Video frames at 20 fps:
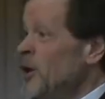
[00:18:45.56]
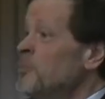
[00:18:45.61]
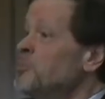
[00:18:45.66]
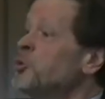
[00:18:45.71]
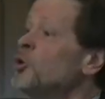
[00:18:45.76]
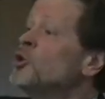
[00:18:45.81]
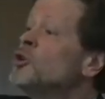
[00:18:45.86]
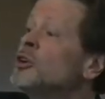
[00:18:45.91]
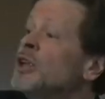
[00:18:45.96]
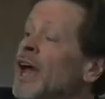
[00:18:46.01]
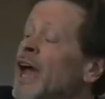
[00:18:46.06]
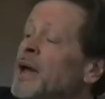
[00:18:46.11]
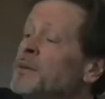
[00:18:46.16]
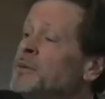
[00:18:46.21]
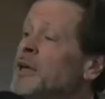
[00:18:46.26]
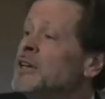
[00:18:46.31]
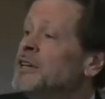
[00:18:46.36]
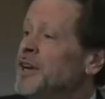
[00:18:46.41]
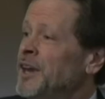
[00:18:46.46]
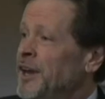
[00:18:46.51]

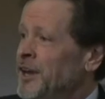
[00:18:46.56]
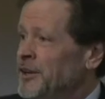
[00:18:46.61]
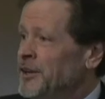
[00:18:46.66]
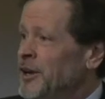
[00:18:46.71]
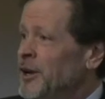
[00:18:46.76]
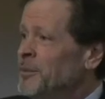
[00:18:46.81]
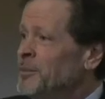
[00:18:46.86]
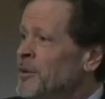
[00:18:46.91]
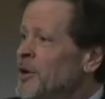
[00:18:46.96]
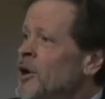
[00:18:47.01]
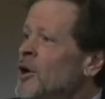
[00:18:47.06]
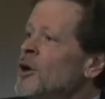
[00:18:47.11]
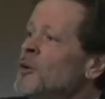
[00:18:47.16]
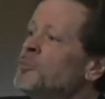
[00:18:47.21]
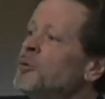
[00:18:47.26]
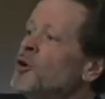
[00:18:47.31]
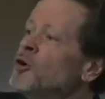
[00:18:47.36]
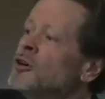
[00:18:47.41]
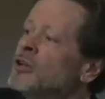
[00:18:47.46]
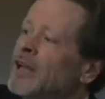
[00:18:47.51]
Proclaim the kingdom,
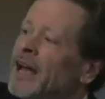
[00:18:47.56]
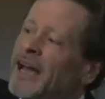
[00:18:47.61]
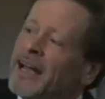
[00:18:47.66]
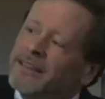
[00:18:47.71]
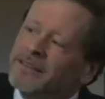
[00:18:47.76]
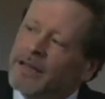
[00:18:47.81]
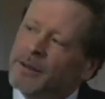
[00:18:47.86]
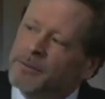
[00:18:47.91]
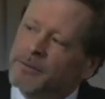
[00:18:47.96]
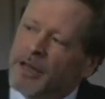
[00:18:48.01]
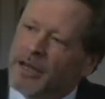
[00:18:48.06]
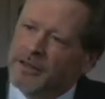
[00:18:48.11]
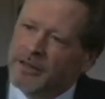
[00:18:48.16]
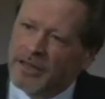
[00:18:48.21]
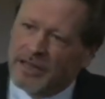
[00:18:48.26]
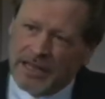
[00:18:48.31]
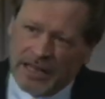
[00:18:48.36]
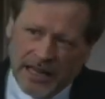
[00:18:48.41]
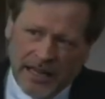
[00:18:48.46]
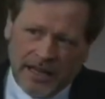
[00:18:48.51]
proclaim that
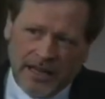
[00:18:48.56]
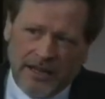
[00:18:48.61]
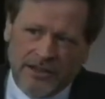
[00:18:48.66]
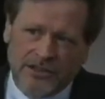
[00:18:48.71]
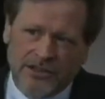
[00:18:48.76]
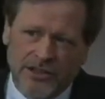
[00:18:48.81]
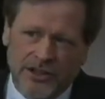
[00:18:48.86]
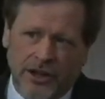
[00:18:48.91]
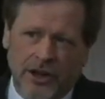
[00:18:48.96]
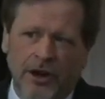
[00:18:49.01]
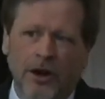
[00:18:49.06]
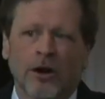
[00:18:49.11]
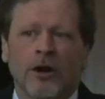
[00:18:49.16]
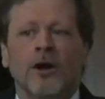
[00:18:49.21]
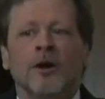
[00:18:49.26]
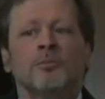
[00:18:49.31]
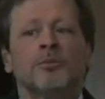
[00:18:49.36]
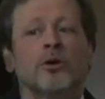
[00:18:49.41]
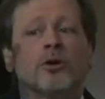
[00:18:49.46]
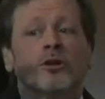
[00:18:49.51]
the king is near,
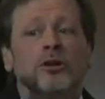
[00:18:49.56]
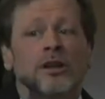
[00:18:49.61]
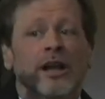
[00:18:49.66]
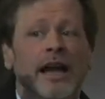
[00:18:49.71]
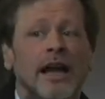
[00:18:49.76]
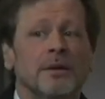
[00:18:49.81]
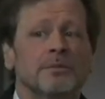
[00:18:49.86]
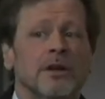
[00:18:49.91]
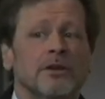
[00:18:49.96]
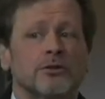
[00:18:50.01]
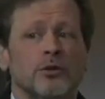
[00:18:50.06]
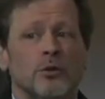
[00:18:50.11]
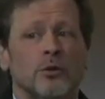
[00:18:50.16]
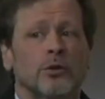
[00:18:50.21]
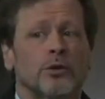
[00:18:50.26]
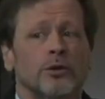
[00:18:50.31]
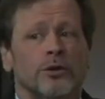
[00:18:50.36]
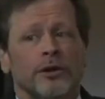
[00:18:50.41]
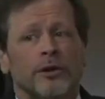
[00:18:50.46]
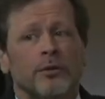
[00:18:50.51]
proclaim that the
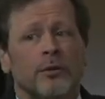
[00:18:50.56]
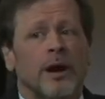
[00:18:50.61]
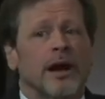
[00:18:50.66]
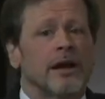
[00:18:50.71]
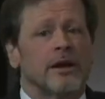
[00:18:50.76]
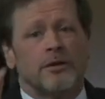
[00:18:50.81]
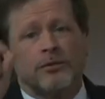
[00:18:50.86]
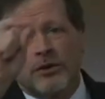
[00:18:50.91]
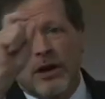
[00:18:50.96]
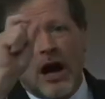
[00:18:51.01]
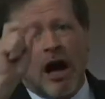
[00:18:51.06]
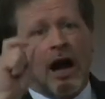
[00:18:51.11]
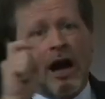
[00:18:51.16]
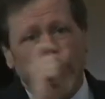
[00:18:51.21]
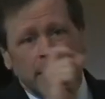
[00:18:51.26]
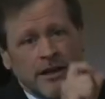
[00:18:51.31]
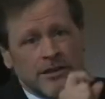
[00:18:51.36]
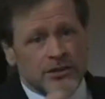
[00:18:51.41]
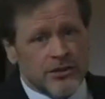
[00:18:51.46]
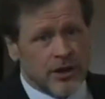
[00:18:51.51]
rule and reign of
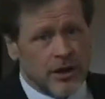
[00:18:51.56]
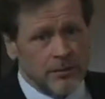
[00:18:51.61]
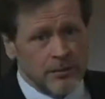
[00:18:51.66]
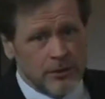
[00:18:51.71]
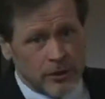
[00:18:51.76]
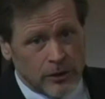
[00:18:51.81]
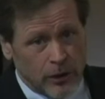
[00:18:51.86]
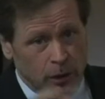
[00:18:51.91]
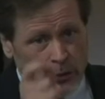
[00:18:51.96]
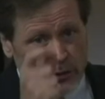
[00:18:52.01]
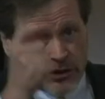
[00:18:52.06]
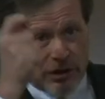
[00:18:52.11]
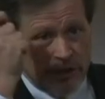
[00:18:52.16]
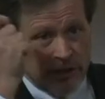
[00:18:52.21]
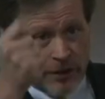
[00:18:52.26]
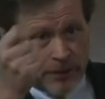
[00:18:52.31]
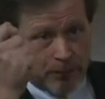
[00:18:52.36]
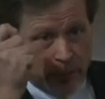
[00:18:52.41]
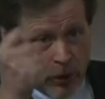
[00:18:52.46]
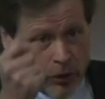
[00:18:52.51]
God has come close
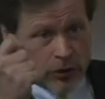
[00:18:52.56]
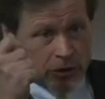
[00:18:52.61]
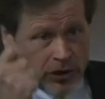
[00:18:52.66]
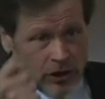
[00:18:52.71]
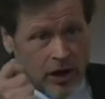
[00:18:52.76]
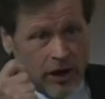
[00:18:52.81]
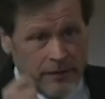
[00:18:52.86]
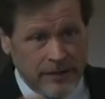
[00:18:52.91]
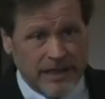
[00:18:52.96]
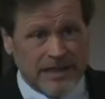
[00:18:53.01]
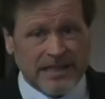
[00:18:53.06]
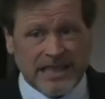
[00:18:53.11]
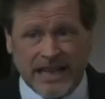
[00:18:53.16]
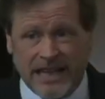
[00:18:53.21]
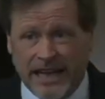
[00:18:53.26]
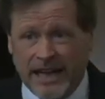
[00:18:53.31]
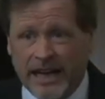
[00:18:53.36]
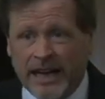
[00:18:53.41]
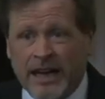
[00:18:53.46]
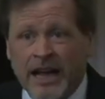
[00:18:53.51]
in the person of its
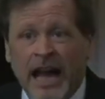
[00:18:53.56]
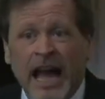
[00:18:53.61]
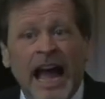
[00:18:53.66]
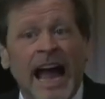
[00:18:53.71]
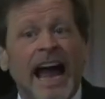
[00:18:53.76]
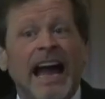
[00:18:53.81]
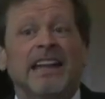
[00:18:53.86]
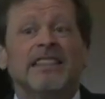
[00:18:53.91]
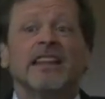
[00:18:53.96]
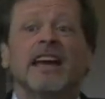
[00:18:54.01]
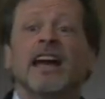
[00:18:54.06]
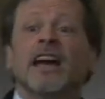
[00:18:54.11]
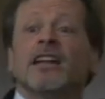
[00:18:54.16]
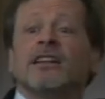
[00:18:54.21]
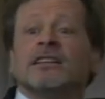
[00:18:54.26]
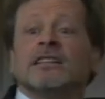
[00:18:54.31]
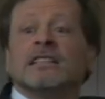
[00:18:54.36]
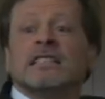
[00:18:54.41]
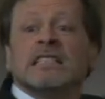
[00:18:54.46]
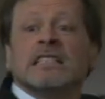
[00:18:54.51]
king, and
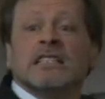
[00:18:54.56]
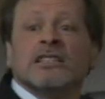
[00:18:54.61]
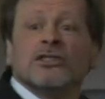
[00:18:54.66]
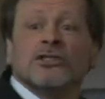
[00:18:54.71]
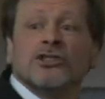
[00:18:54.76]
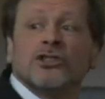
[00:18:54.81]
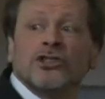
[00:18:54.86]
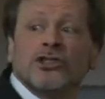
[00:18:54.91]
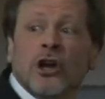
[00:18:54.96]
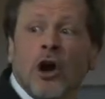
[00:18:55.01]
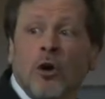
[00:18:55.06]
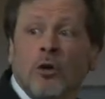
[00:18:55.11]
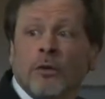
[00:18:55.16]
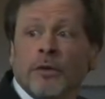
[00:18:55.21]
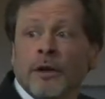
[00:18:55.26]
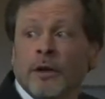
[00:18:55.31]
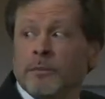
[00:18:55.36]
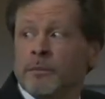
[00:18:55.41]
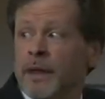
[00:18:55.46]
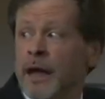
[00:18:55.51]
then show
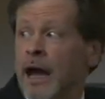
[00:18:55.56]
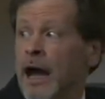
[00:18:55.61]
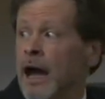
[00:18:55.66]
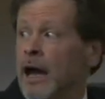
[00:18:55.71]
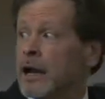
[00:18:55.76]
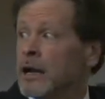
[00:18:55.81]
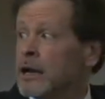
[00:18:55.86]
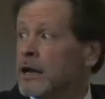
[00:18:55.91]
them that.